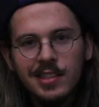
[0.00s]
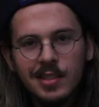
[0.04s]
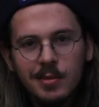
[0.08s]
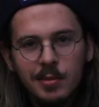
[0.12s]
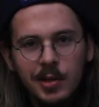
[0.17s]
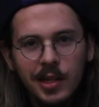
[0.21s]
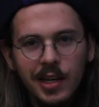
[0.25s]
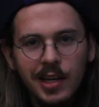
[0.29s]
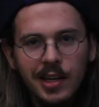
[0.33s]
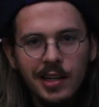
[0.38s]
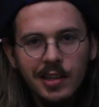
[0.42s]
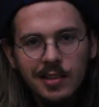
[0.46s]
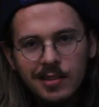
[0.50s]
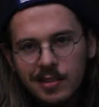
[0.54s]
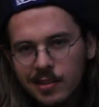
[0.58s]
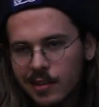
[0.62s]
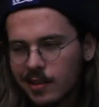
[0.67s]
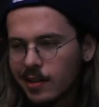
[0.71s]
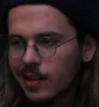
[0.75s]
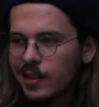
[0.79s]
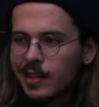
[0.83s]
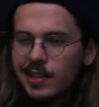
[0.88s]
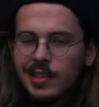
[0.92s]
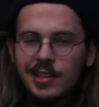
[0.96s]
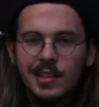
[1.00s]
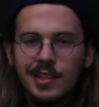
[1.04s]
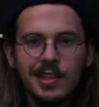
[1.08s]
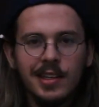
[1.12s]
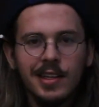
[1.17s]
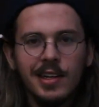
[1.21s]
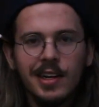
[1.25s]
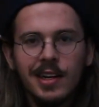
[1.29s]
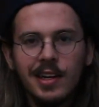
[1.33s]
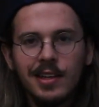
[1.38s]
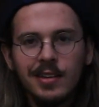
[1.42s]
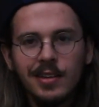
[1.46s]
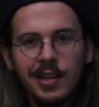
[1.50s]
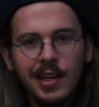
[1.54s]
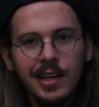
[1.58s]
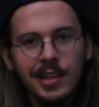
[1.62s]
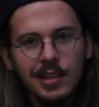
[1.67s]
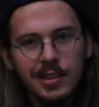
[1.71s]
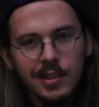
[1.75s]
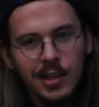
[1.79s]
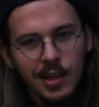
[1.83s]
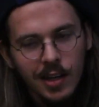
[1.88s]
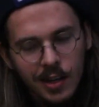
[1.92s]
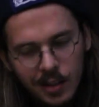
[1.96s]
some ladies. No, I didn't get any
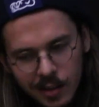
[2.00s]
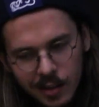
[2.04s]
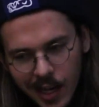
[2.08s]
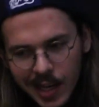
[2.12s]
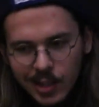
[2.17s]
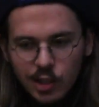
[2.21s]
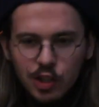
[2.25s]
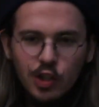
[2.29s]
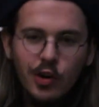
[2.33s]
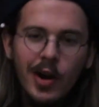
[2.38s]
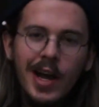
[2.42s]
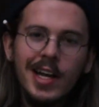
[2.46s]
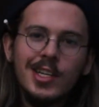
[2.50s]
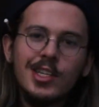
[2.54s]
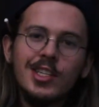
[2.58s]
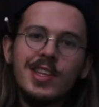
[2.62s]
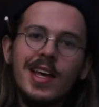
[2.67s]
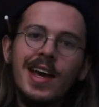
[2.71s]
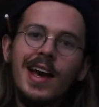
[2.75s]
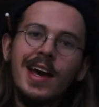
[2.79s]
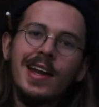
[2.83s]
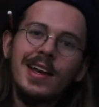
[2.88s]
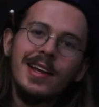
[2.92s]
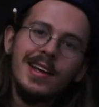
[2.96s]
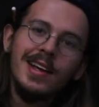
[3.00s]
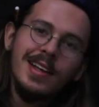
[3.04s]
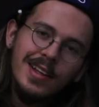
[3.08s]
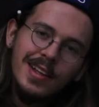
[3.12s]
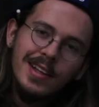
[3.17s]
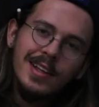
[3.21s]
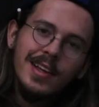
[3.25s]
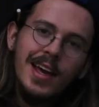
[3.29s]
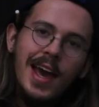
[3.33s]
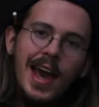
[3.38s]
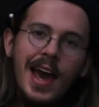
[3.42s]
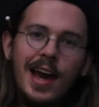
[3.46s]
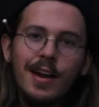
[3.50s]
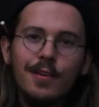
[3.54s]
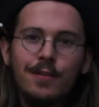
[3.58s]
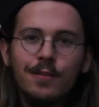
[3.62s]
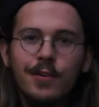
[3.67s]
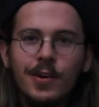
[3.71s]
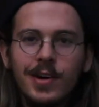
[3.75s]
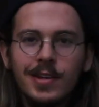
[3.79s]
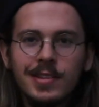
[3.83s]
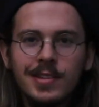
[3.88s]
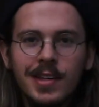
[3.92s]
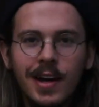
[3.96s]
ladies. But scratch that. Had a
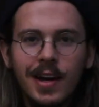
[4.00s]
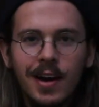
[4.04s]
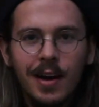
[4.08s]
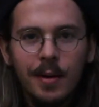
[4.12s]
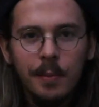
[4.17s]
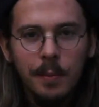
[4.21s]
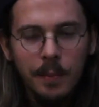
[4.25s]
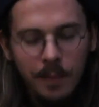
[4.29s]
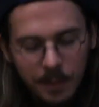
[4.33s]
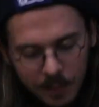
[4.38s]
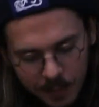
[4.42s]
fun time.